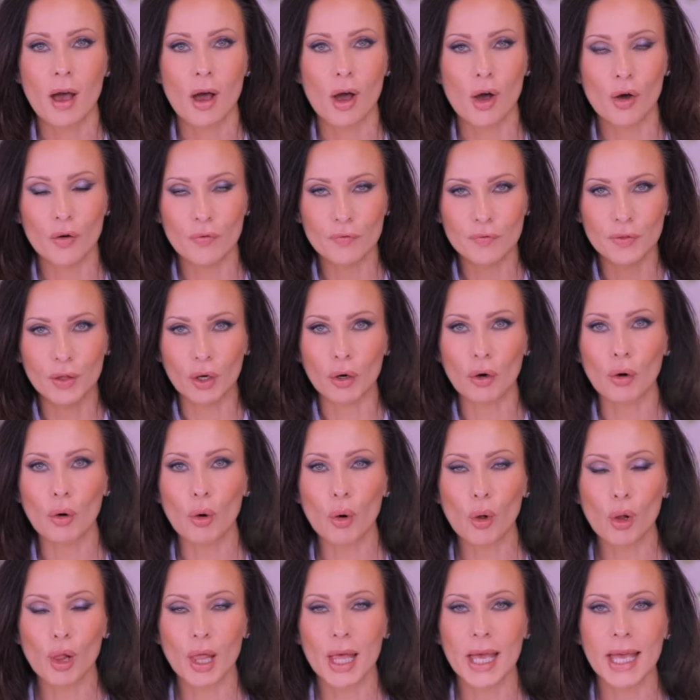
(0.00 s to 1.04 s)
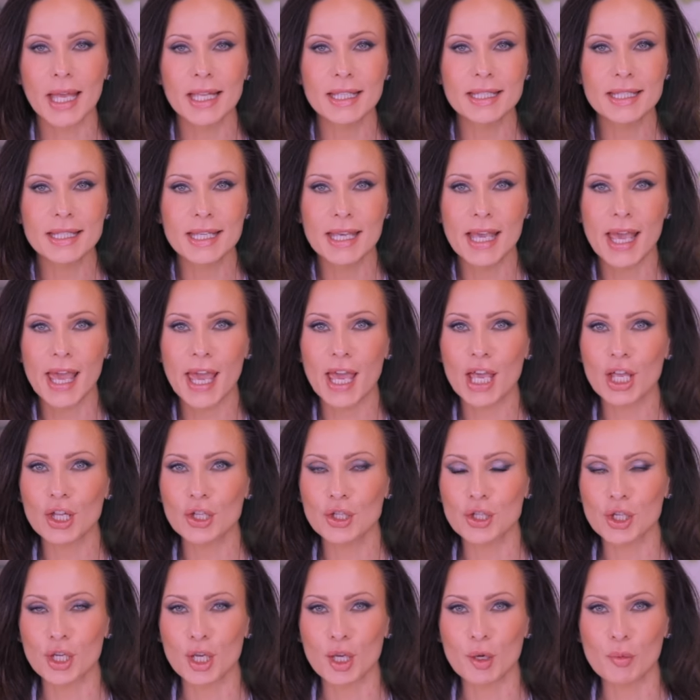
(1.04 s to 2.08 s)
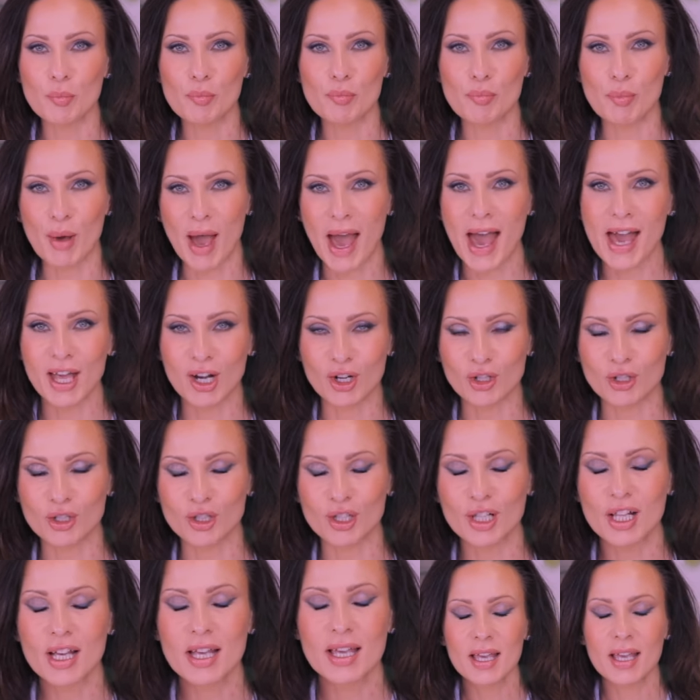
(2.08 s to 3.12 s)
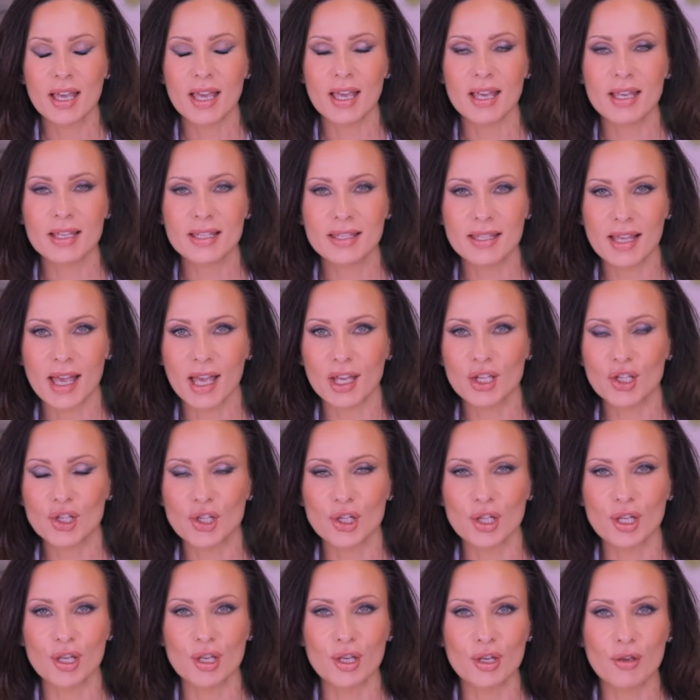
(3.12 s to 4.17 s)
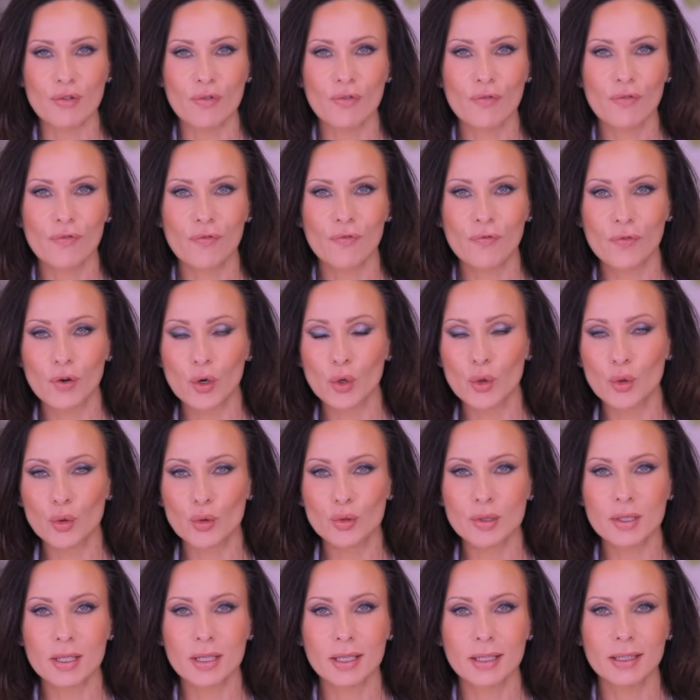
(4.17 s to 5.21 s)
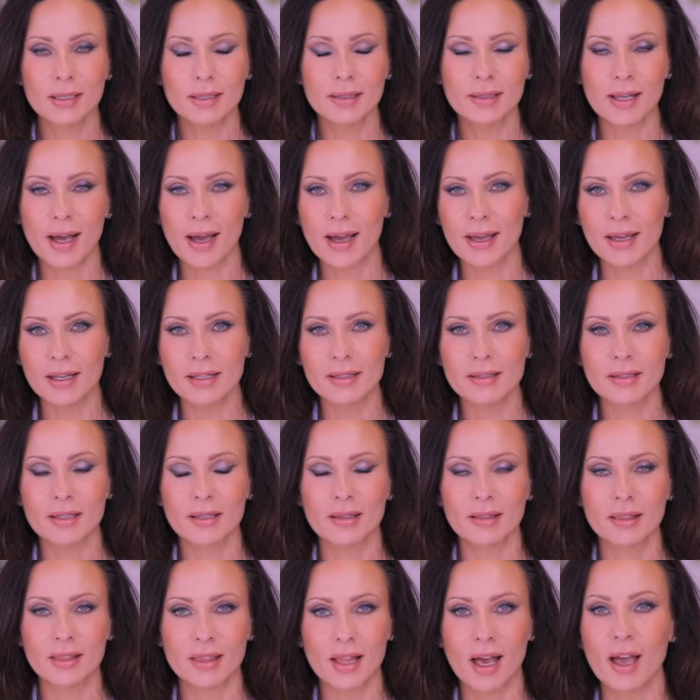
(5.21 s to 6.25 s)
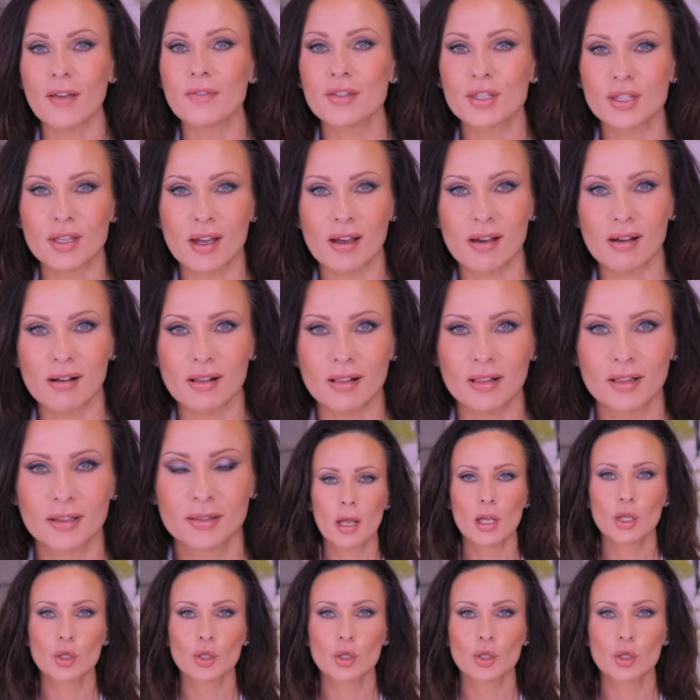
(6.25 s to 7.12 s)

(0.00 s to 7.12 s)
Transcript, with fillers: of the whole anti-aging battle is actually food, diet, and lifestyle.